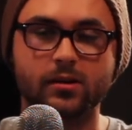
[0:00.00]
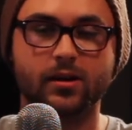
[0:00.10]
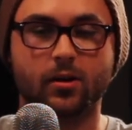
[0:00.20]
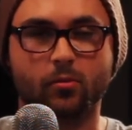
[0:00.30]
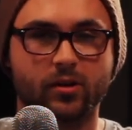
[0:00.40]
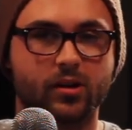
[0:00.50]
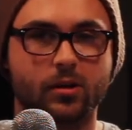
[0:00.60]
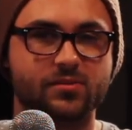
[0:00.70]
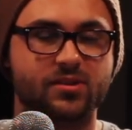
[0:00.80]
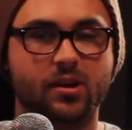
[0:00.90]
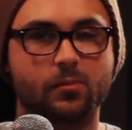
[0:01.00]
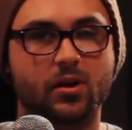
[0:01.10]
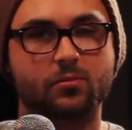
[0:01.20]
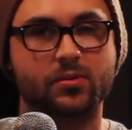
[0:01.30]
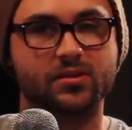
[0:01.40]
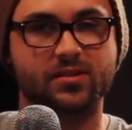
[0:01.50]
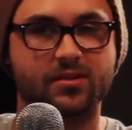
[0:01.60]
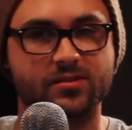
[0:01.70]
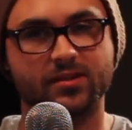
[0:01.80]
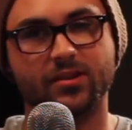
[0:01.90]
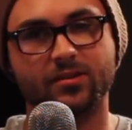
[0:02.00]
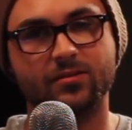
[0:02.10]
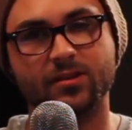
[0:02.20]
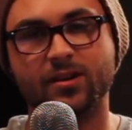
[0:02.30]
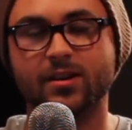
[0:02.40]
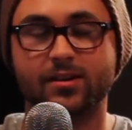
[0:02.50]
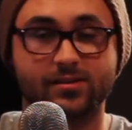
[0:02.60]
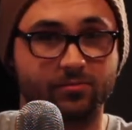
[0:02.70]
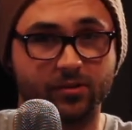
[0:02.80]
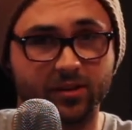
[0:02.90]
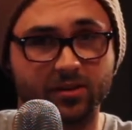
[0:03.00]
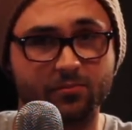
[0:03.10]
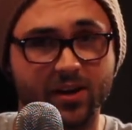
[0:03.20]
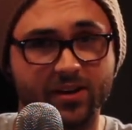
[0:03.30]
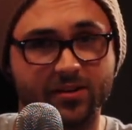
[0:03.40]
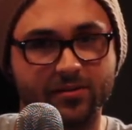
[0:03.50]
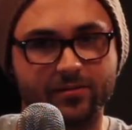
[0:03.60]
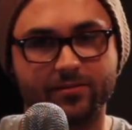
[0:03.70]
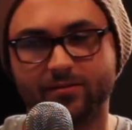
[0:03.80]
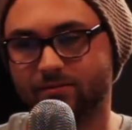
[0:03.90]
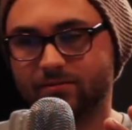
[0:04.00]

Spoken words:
Kind of working up, starting my own business. It's a really competitive.